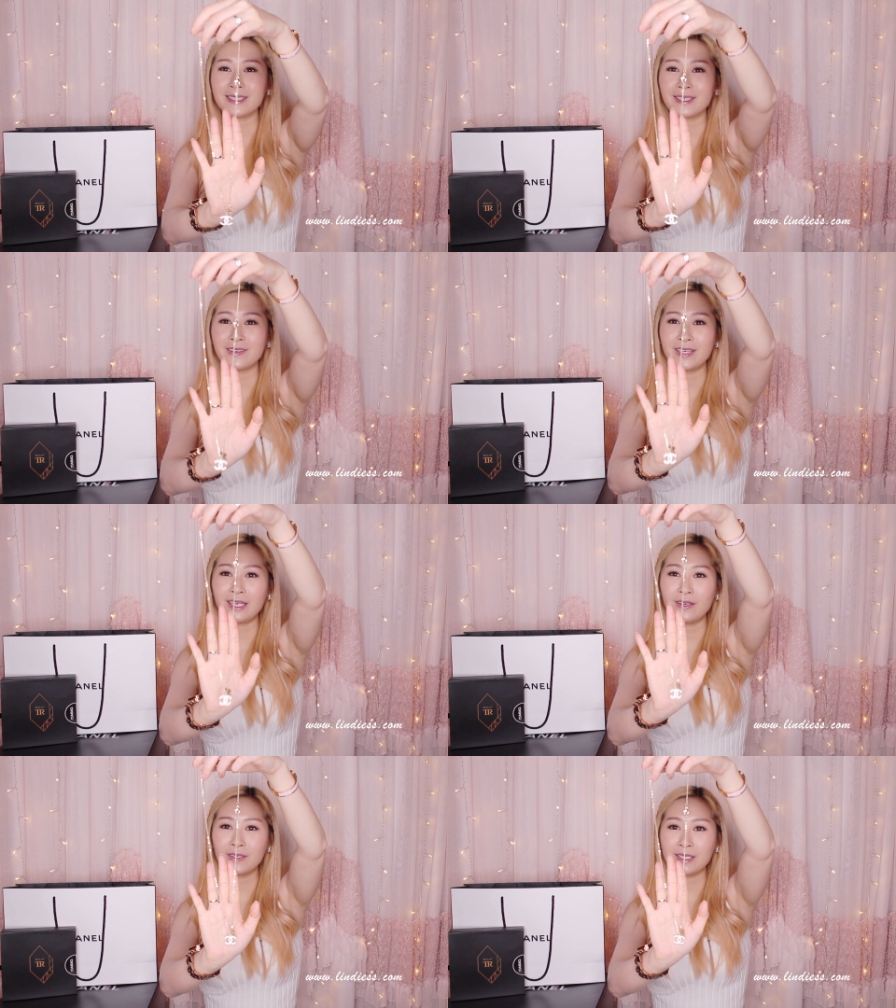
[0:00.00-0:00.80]
So
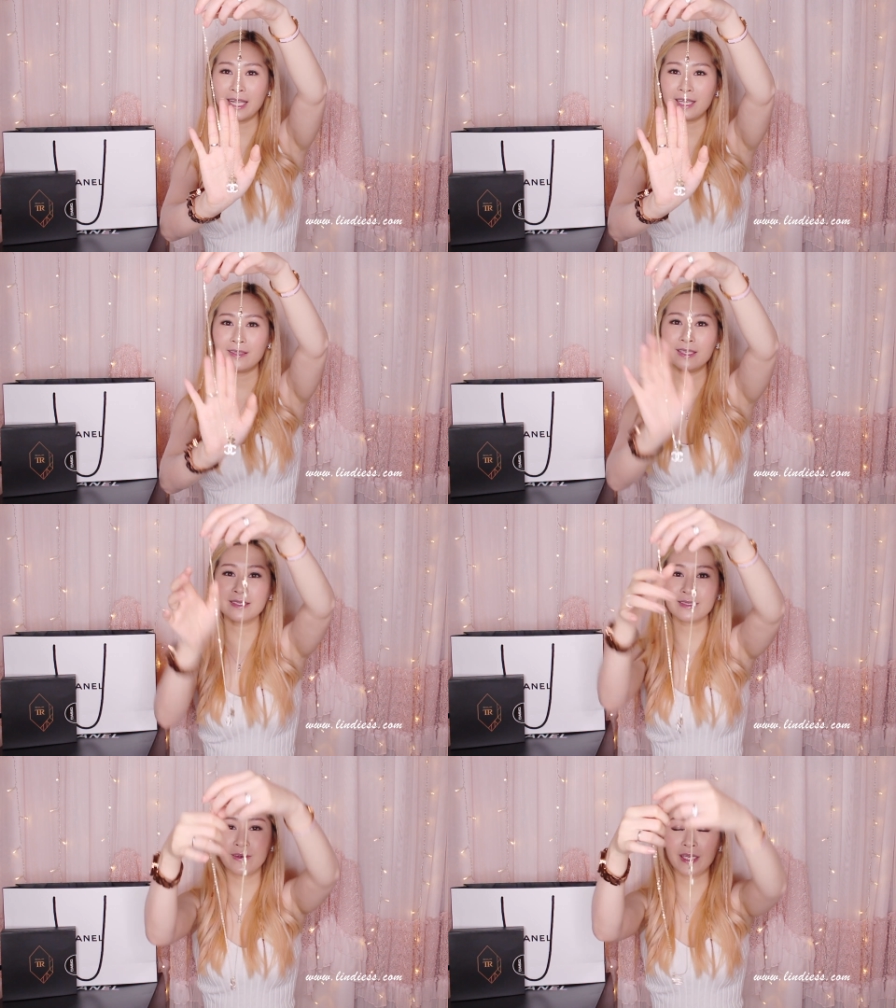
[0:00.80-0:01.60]
it looks like
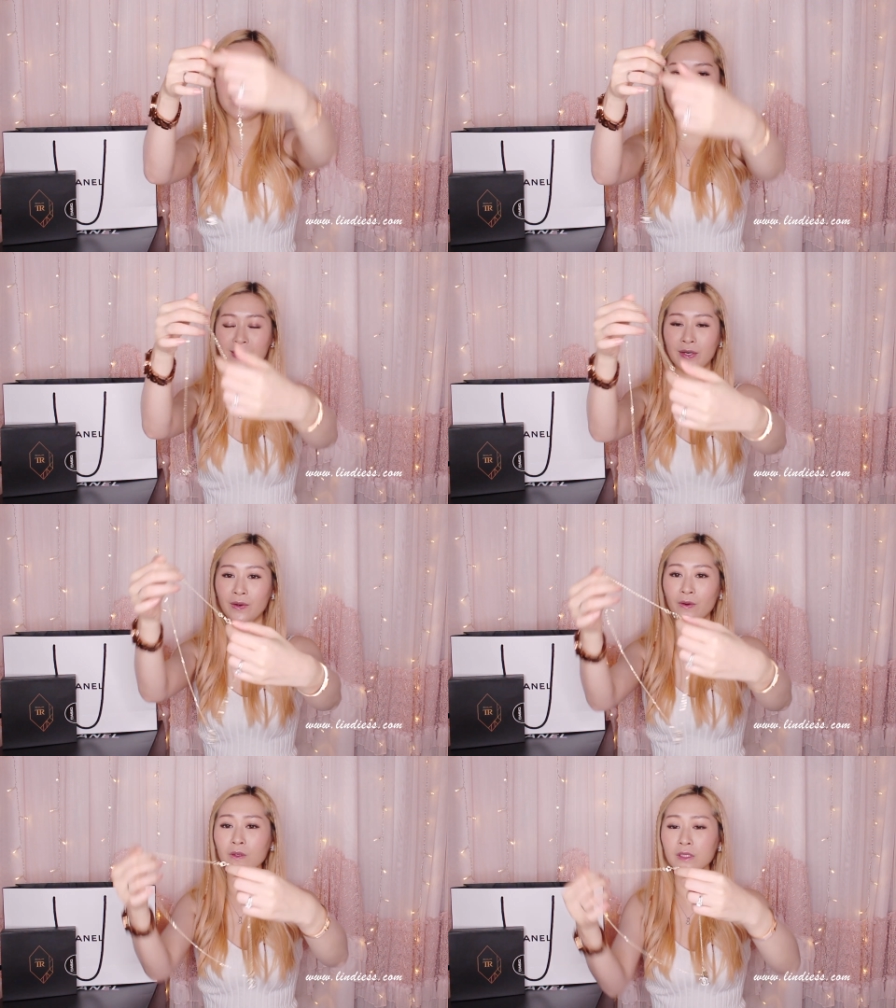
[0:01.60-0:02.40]
this. So it's
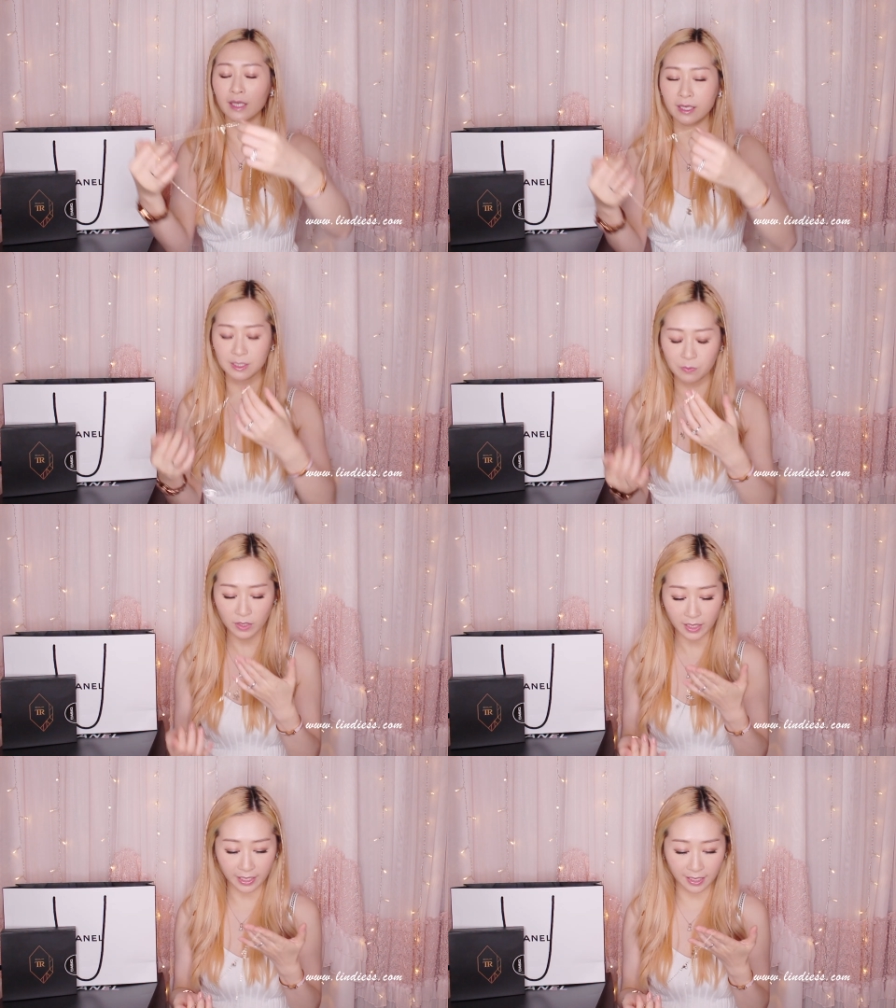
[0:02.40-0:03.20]
gold. It's
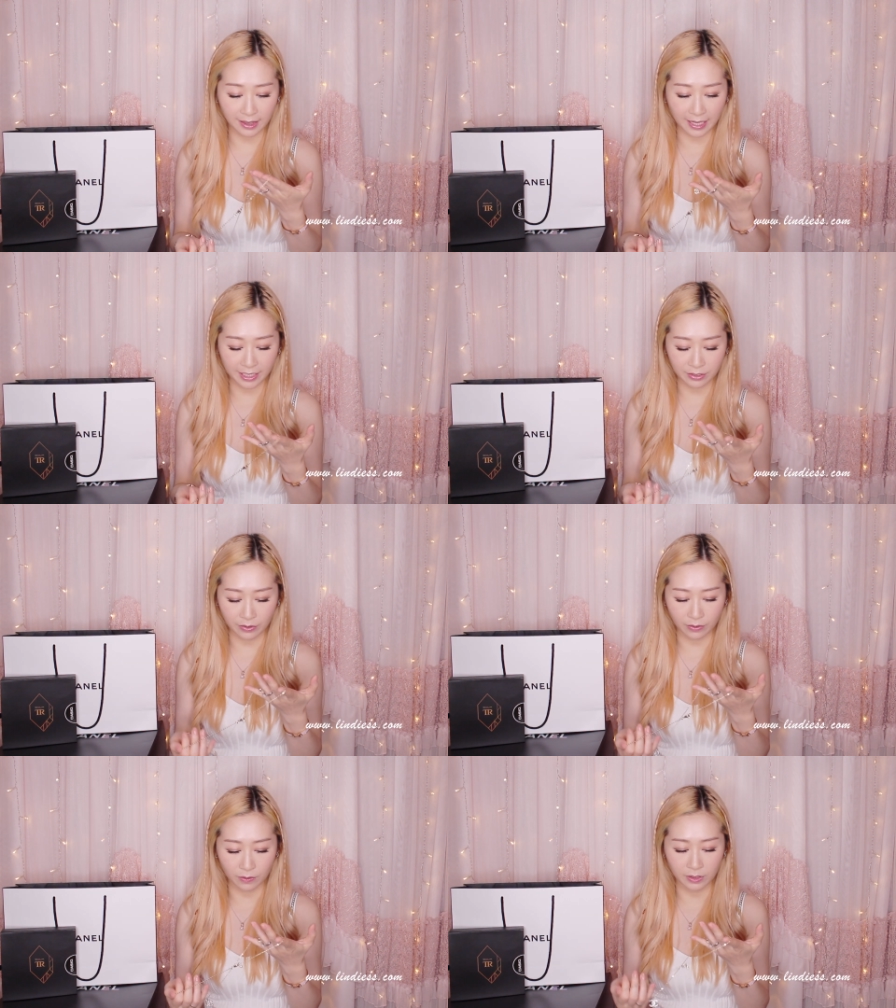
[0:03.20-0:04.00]
more like a
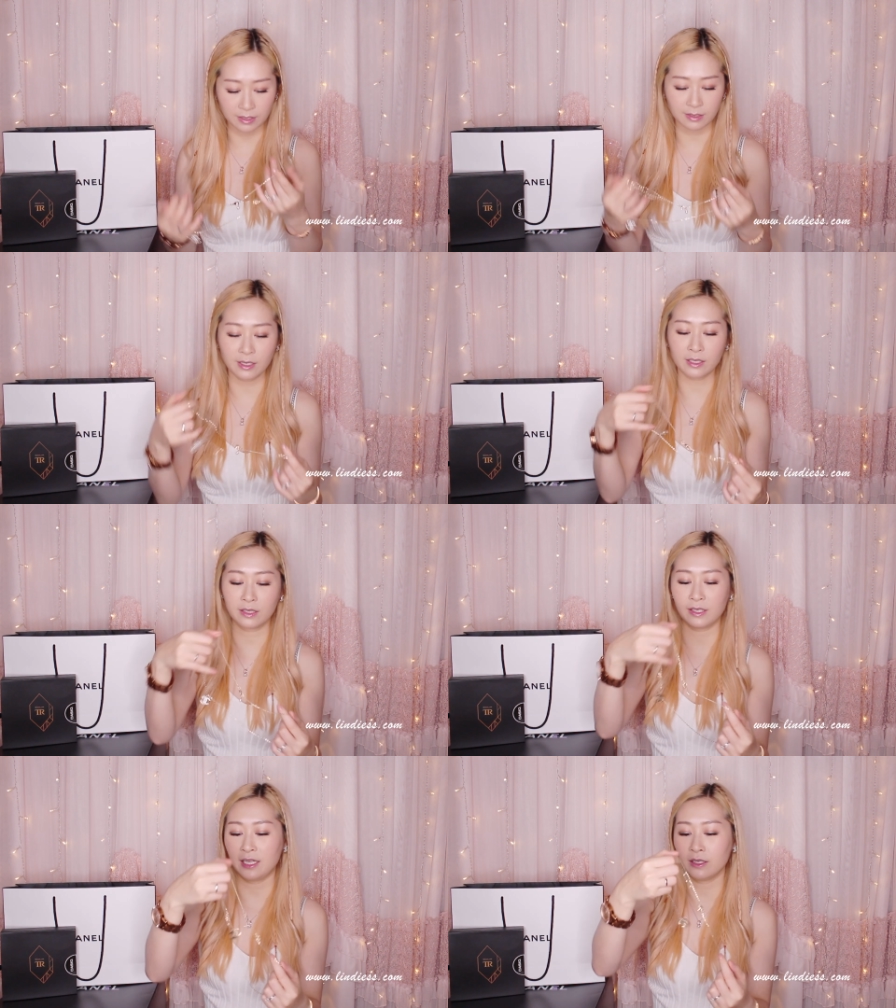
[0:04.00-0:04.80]
light gold. It's not
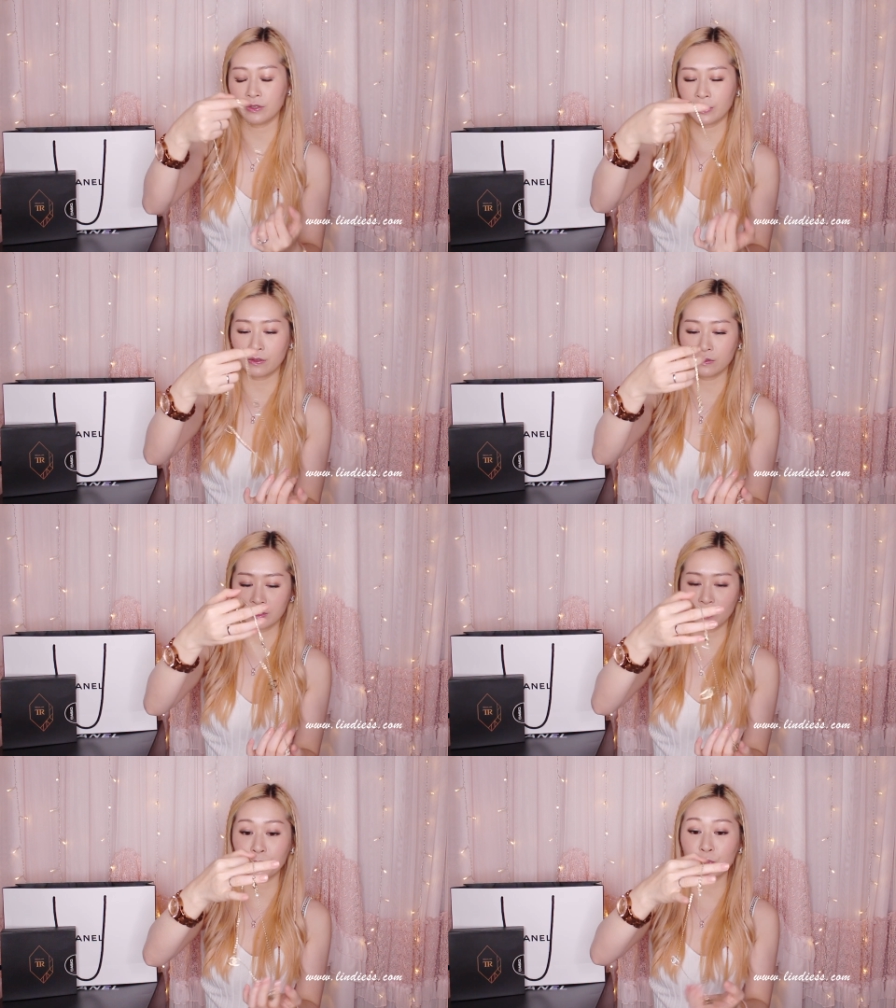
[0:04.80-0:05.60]
yellow gold.
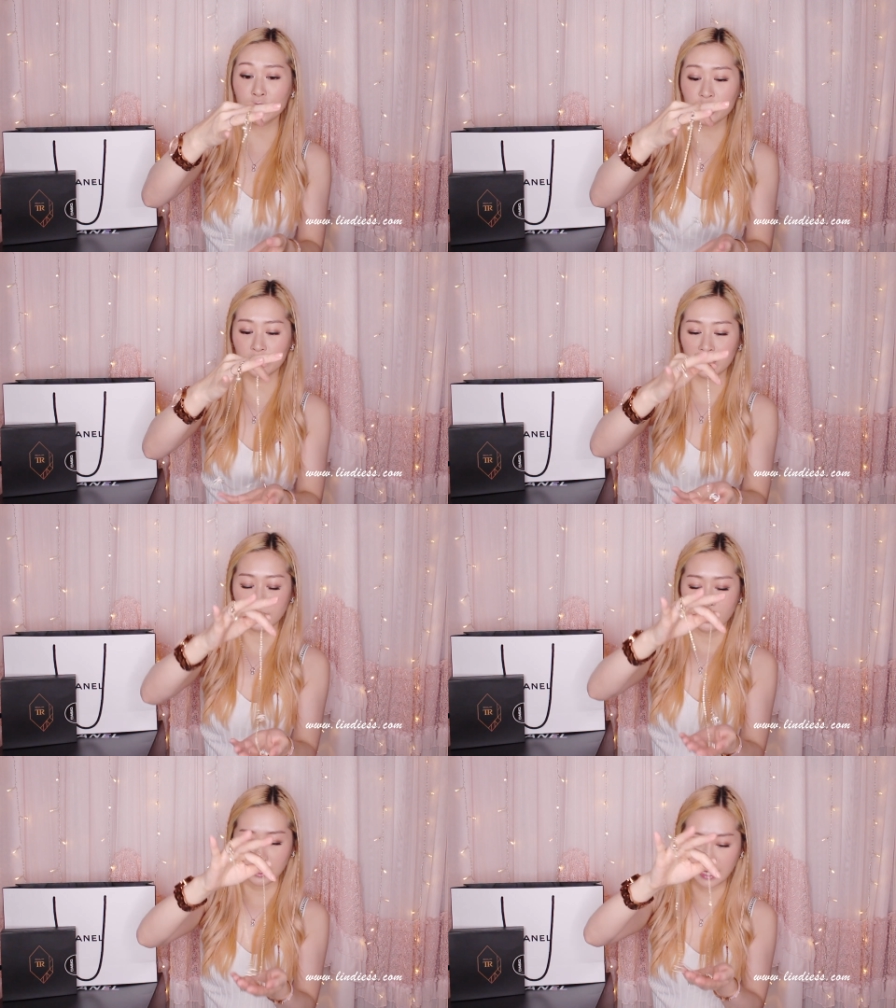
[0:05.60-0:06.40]
So brushed
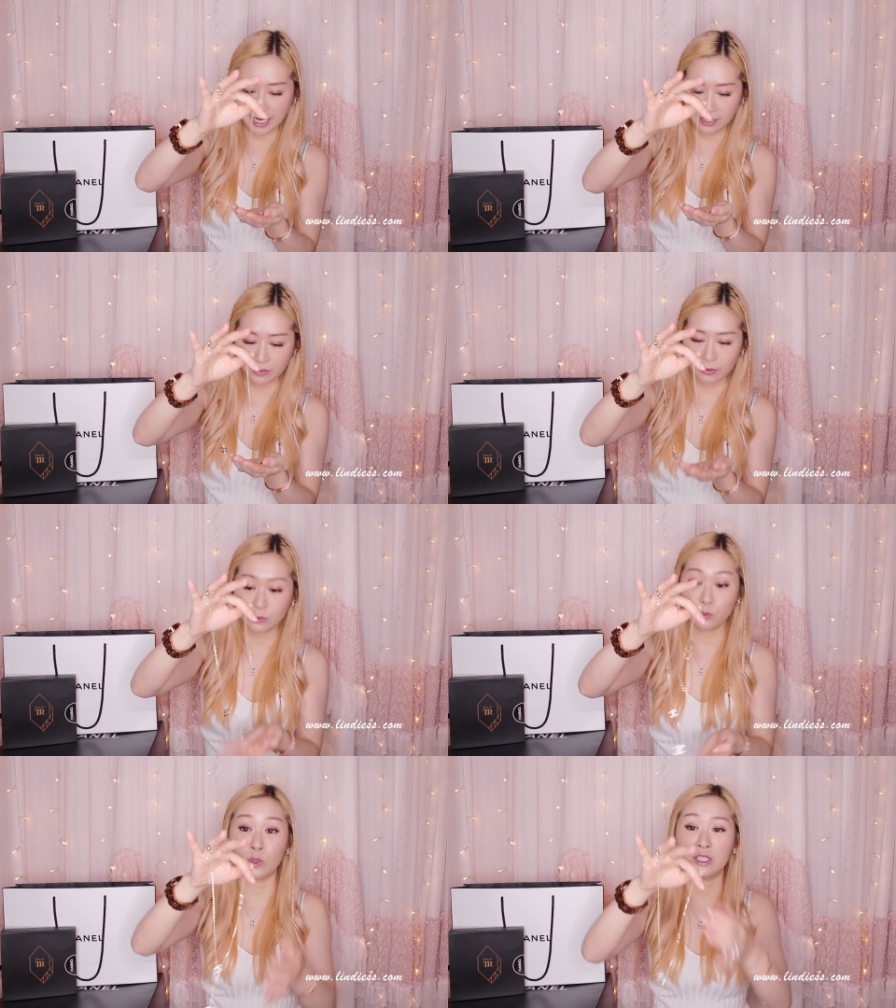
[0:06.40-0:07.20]
light
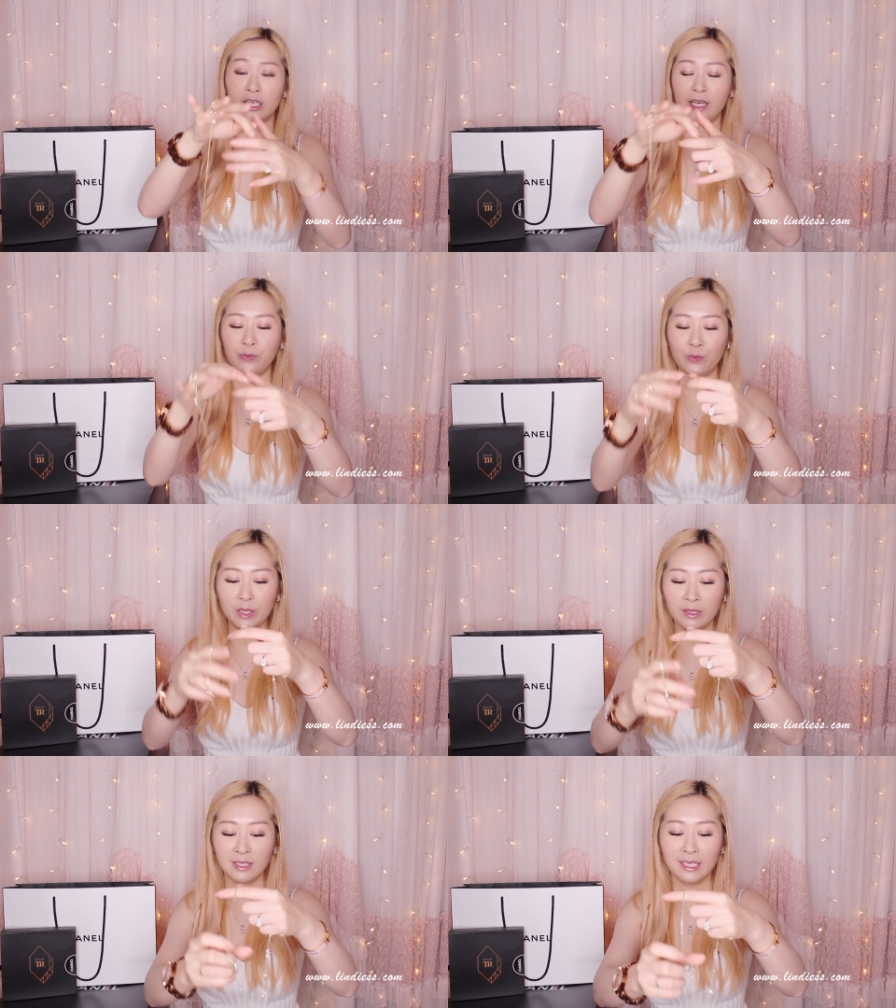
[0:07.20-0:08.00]
gold, which I
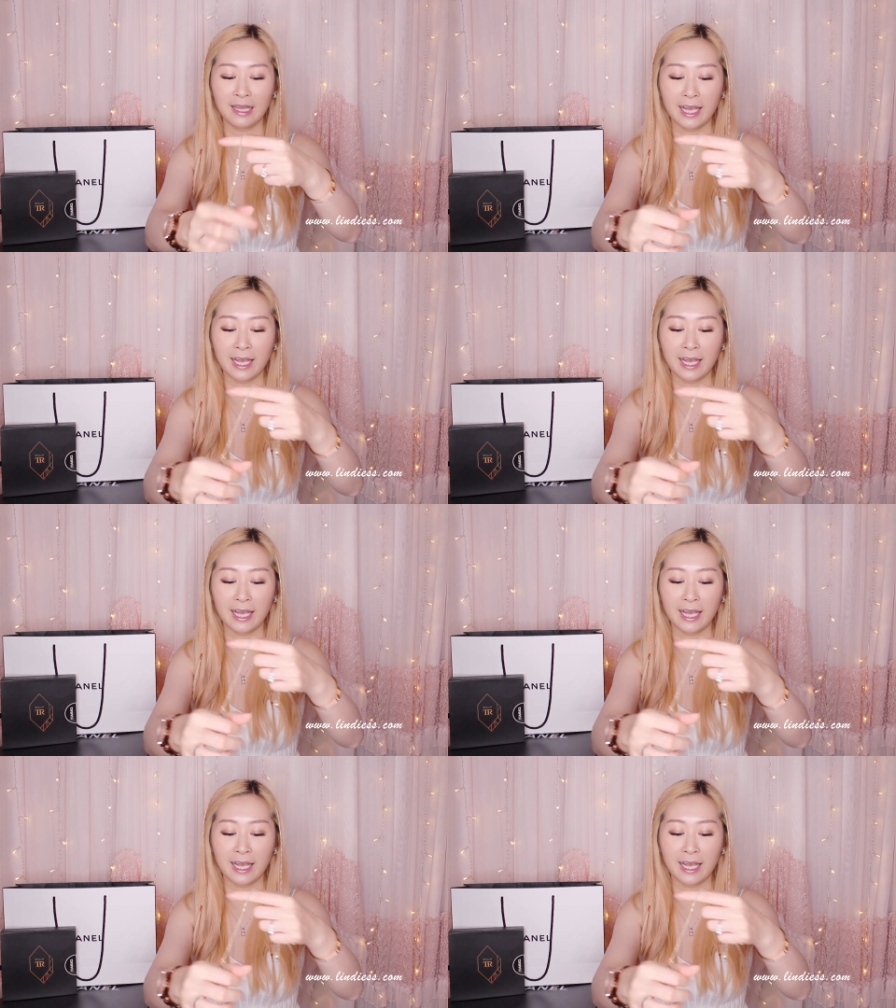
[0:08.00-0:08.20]
really